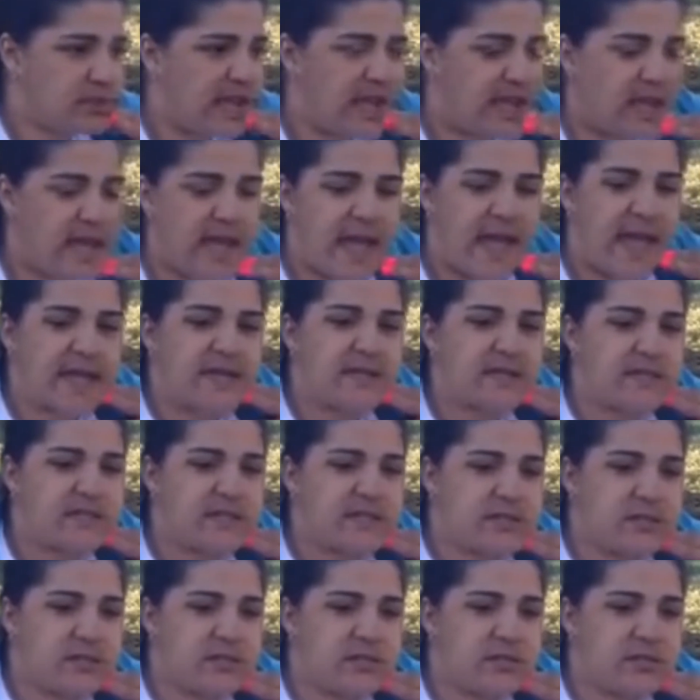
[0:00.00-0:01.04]
that has
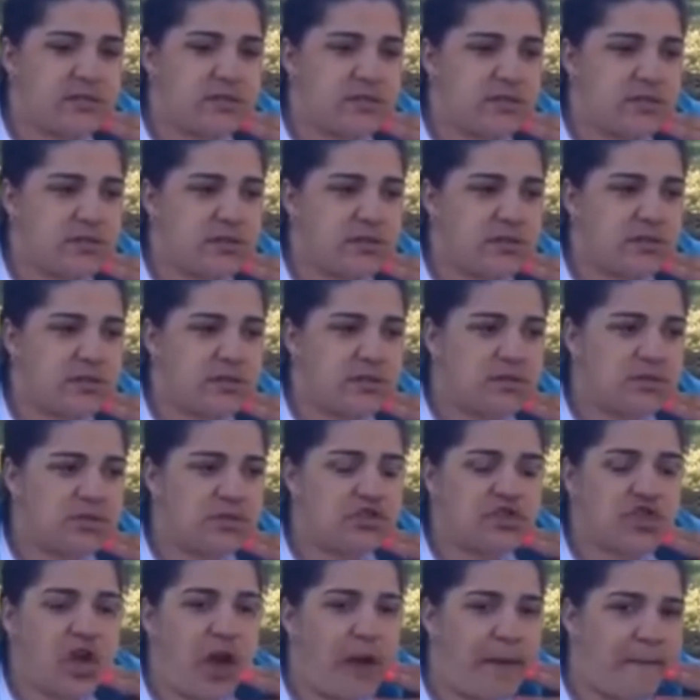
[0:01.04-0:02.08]

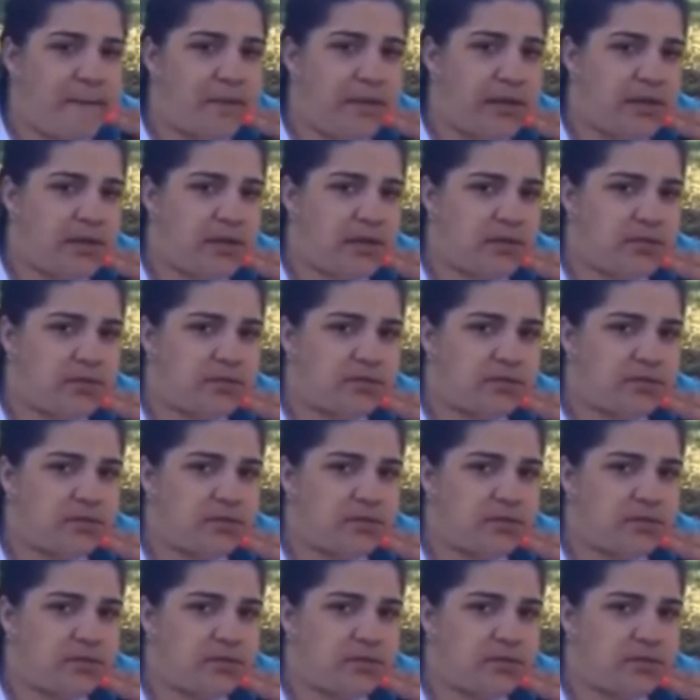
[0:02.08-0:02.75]
taught me